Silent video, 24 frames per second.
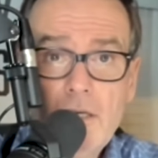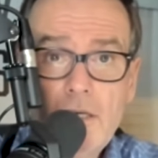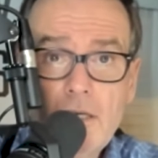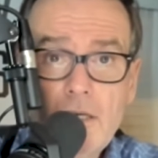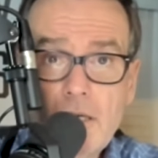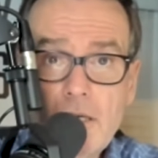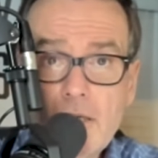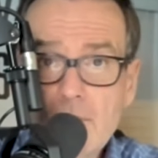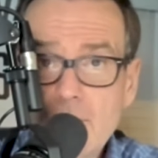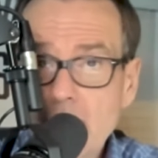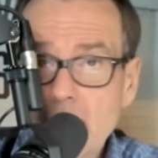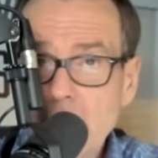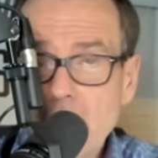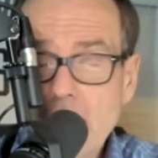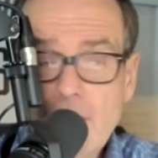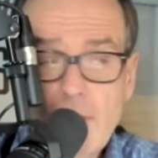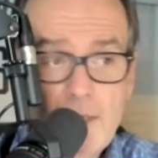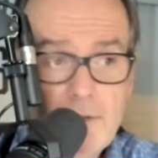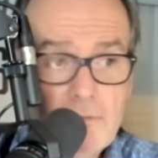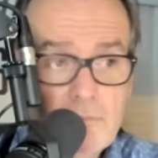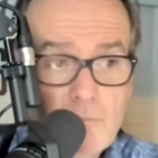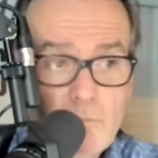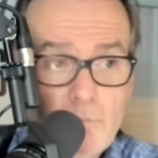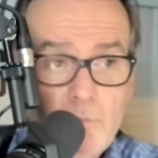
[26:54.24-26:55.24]
You know,
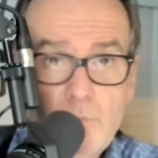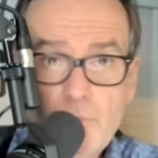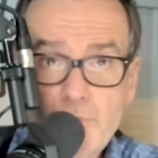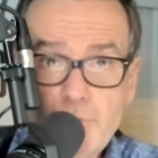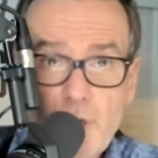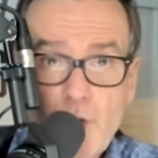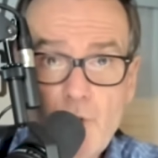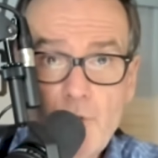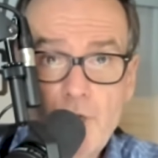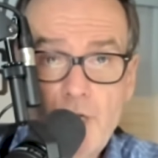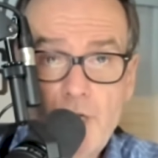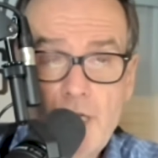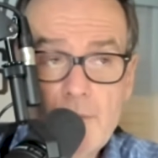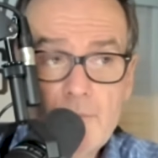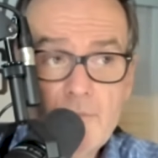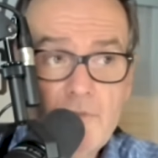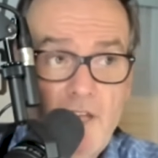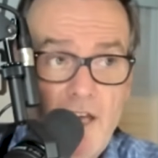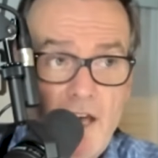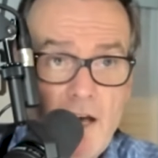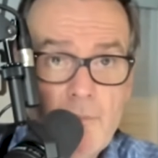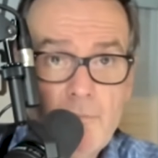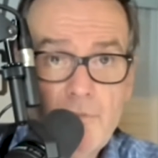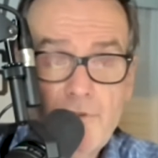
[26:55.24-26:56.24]
I've broken him
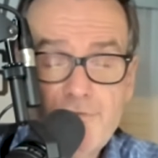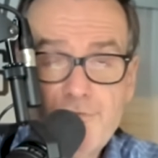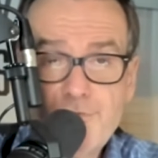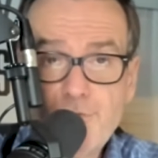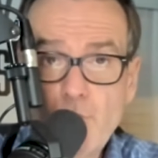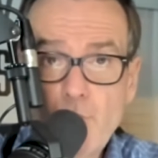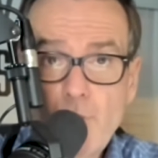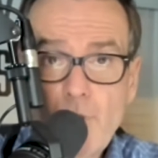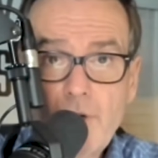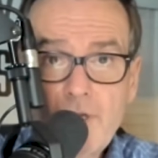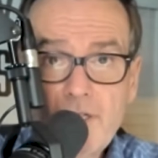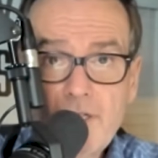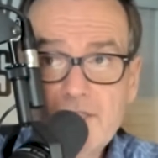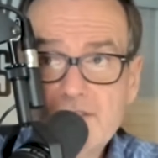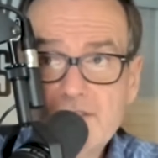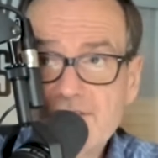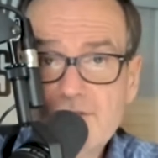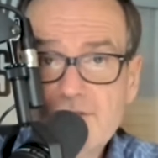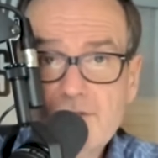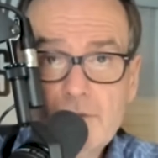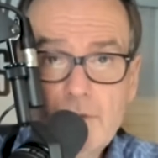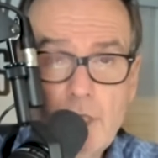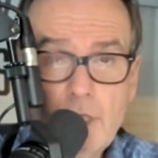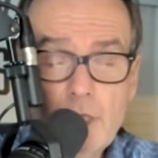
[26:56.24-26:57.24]
down before.
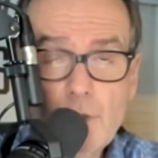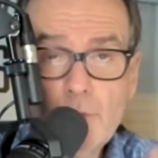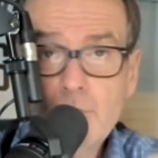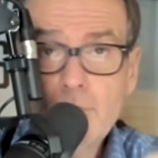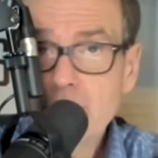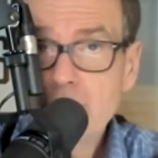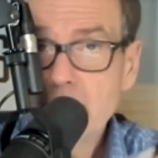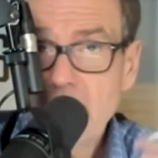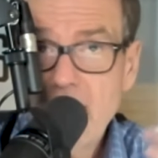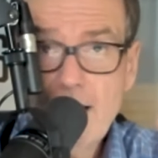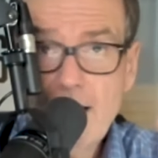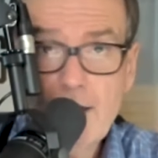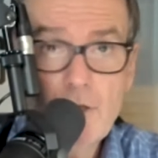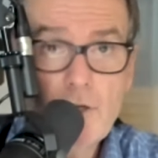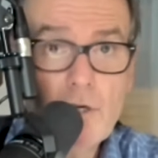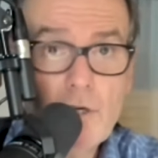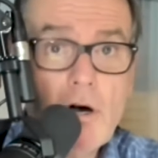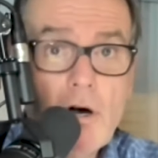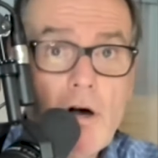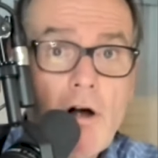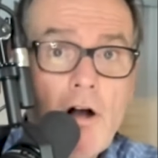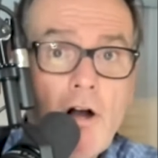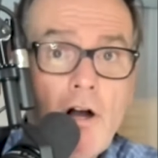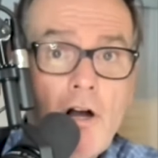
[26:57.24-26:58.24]
He's, you know, got a good
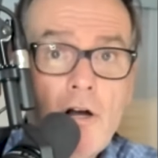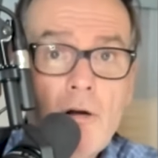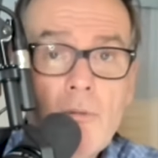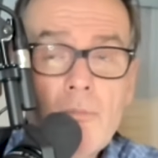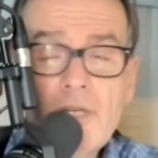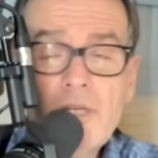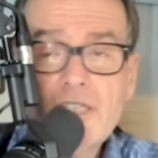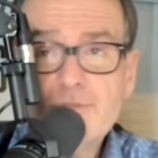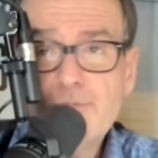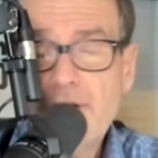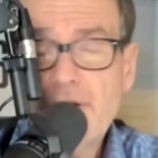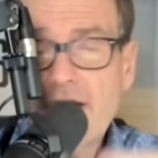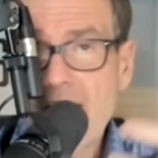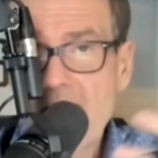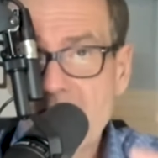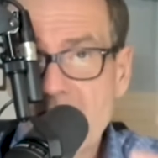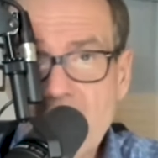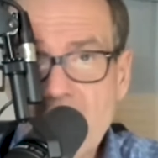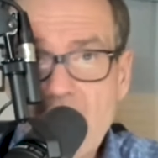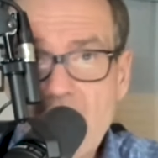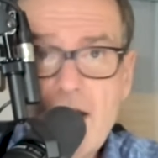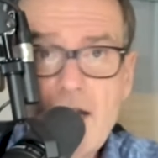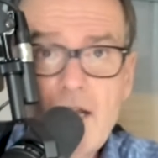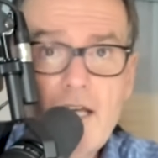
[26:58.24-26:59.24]
arm. He's pretty
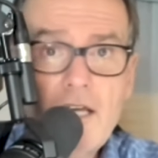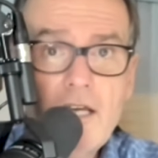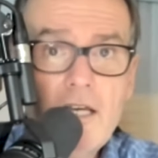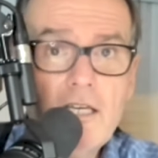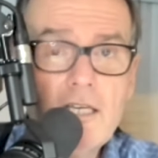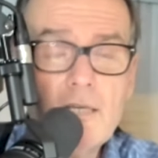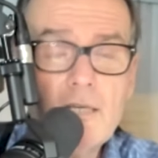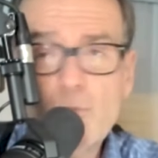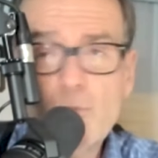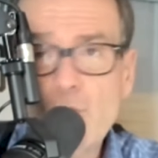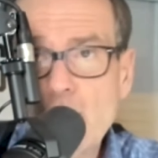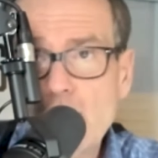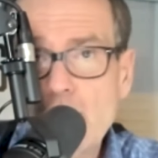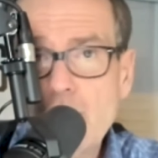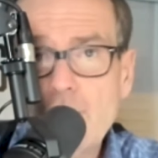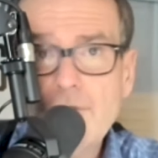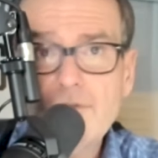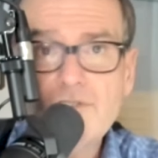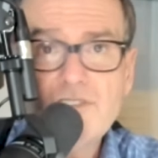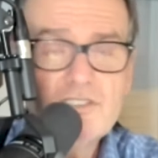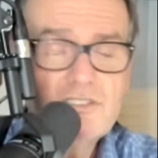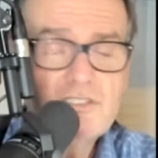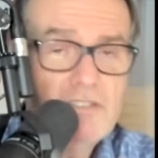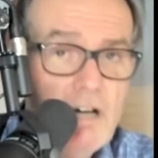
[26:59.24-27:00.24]
athletic. He
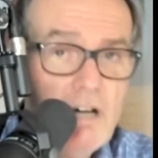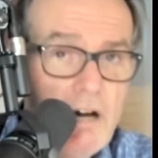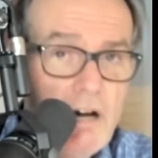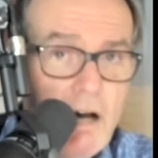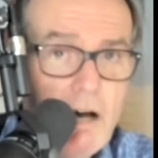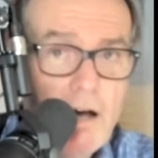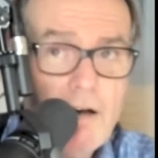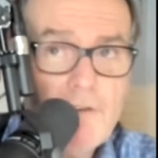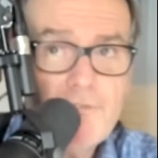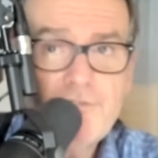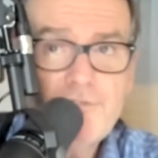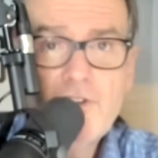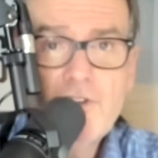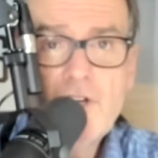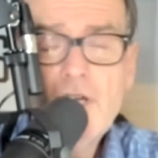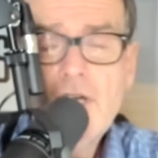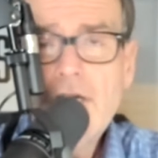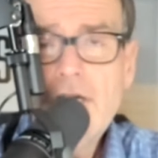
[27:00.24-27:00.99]
moves. He's tough.